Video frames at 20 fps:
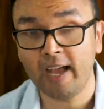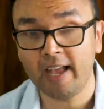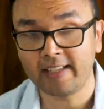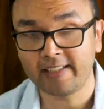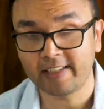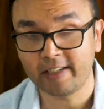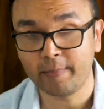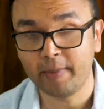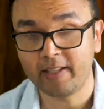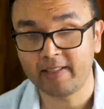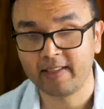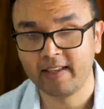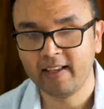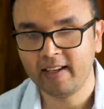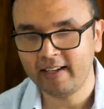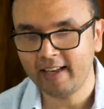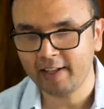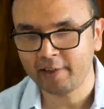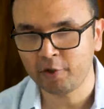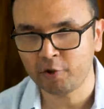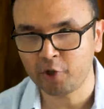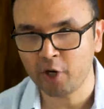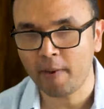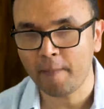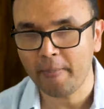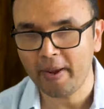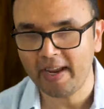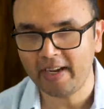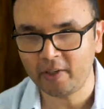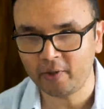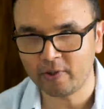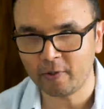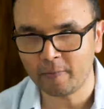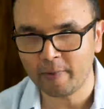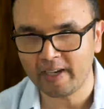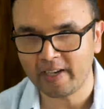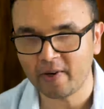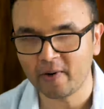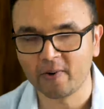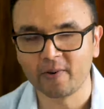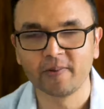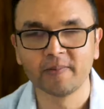estimates. Let's jump into the video.